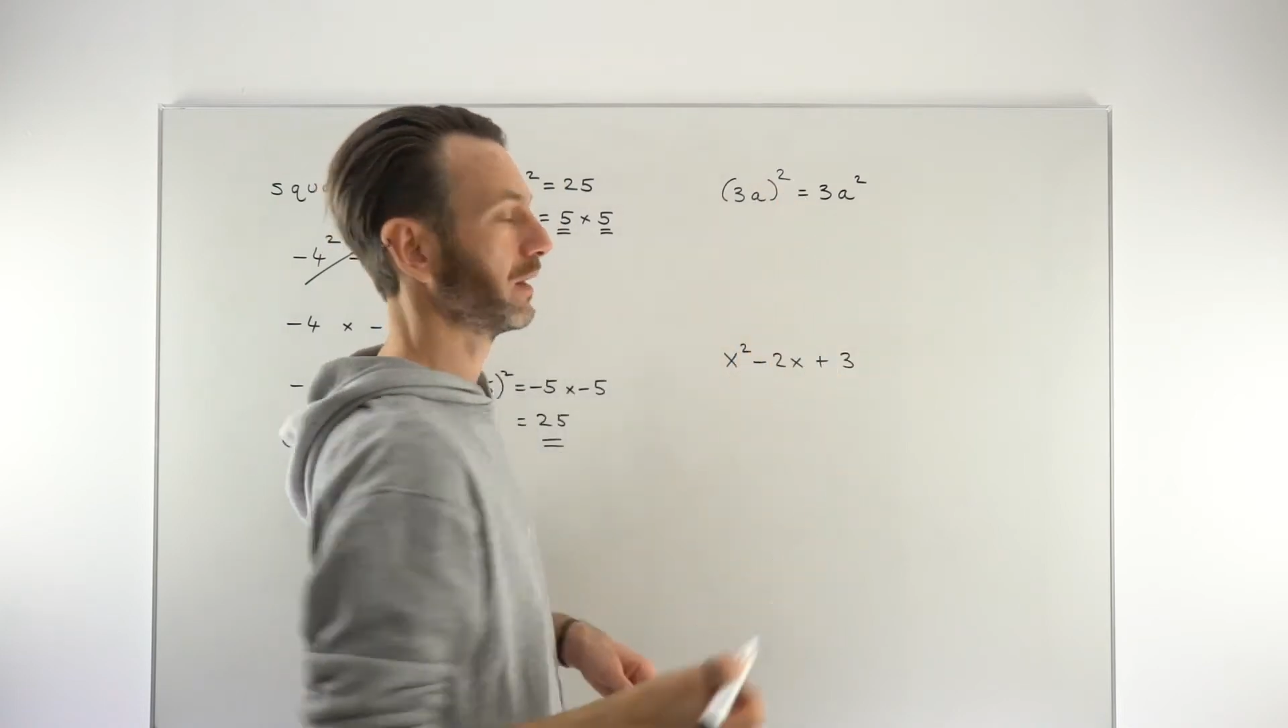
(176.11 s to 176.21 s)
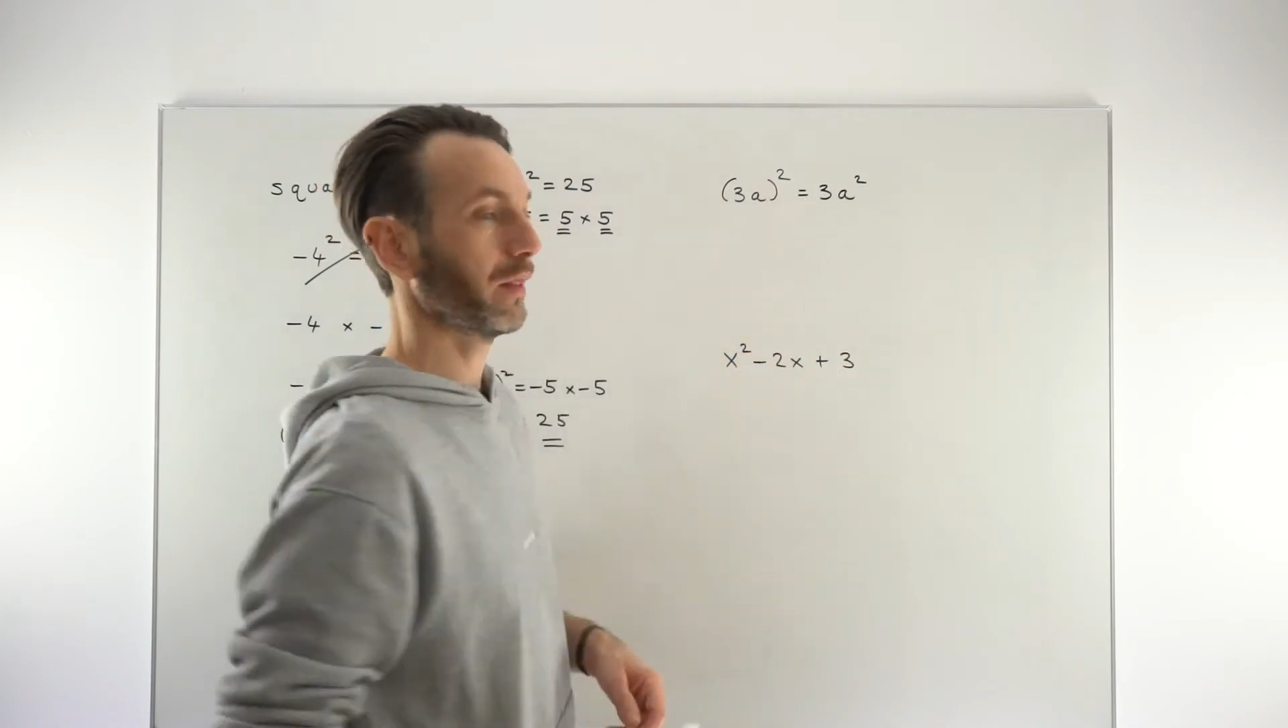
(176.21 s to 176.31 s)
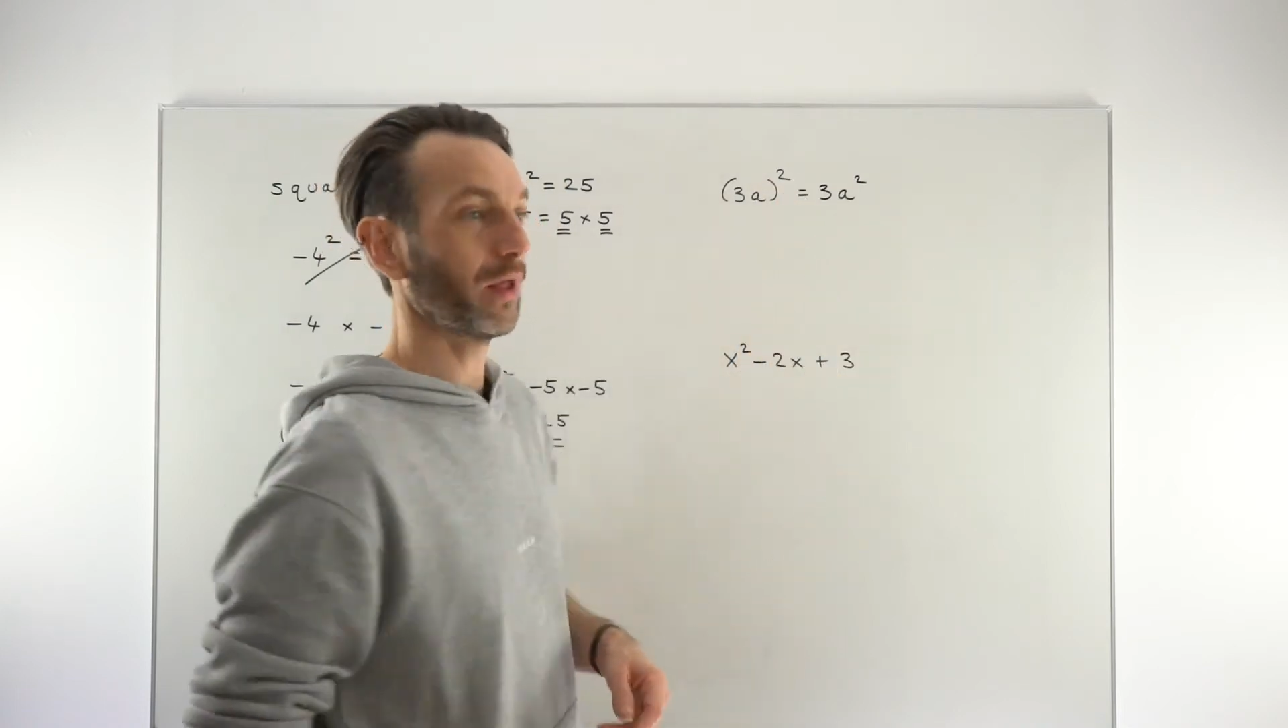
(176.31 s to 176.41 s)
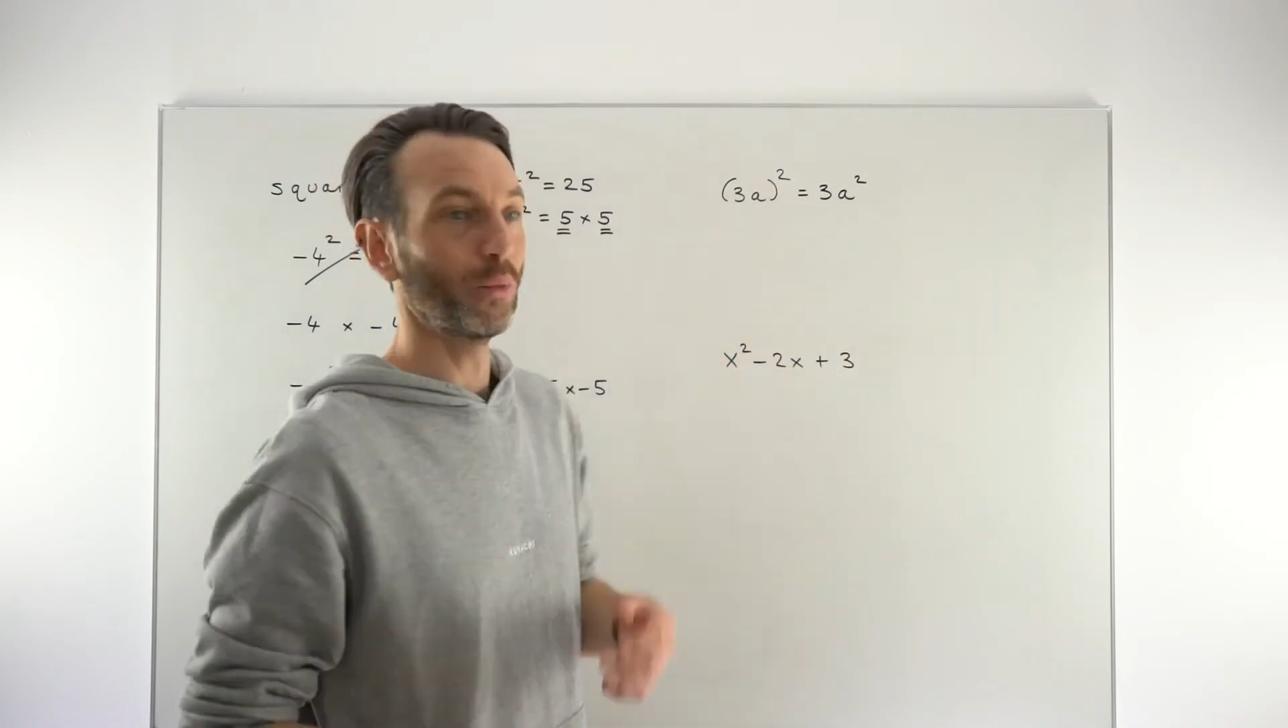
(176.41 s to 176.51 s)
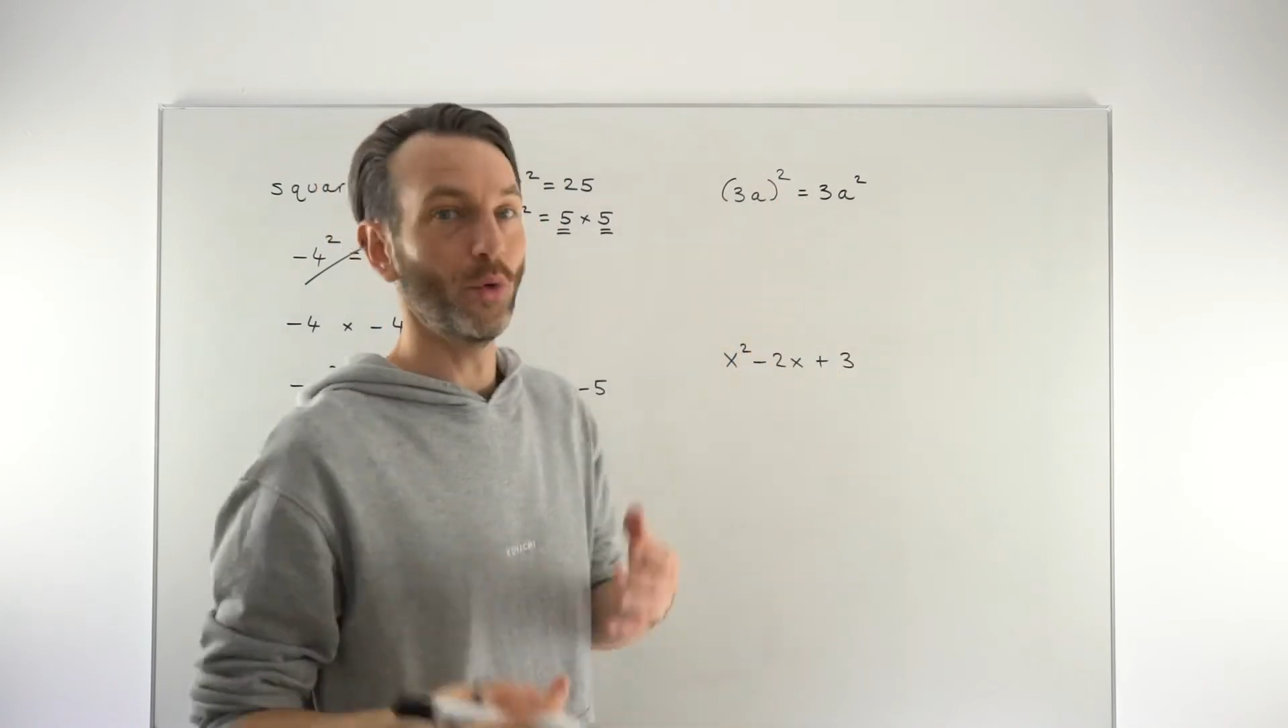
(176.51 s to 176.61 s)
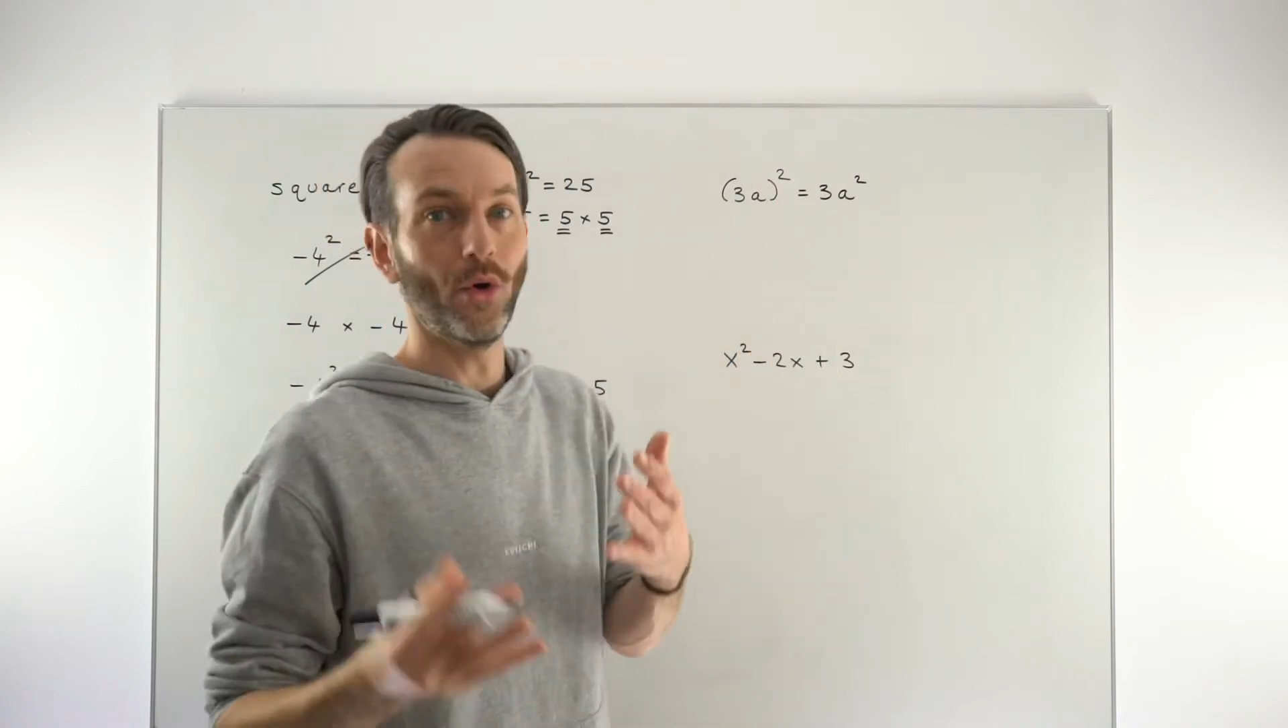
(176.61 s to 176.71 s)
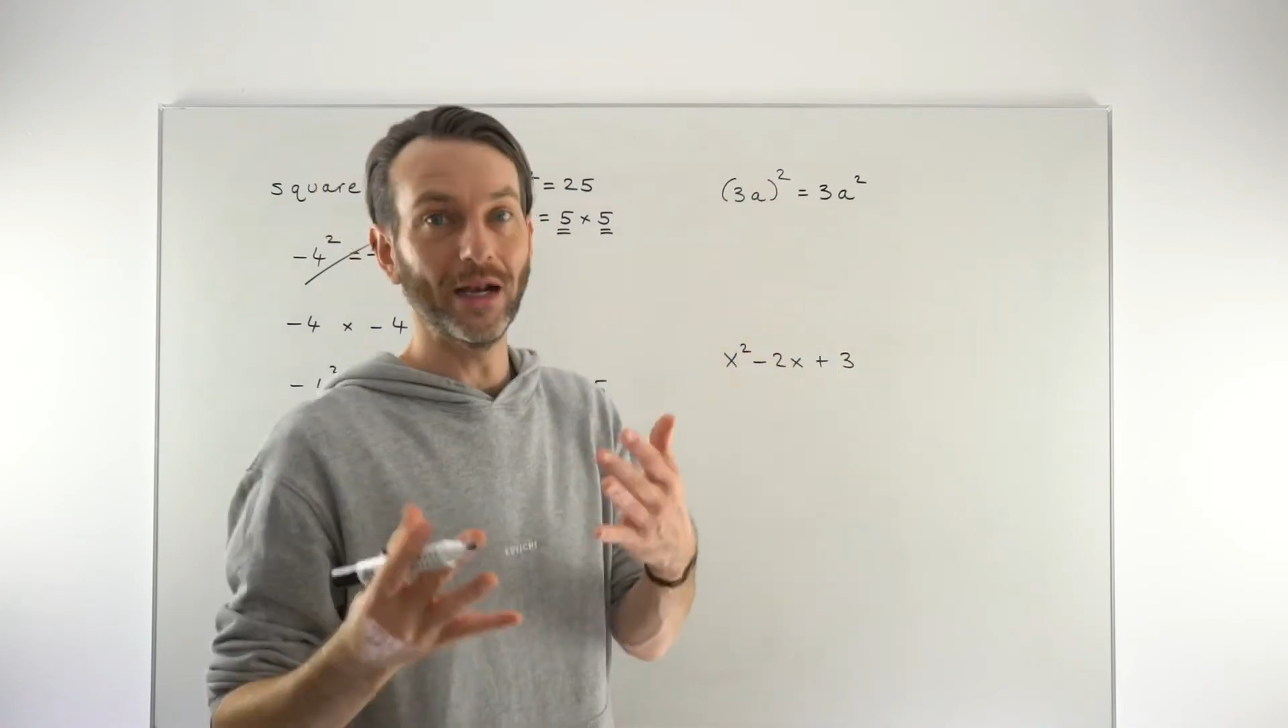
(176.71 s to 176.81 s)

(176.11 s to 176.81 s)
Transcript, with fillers: and they think, well,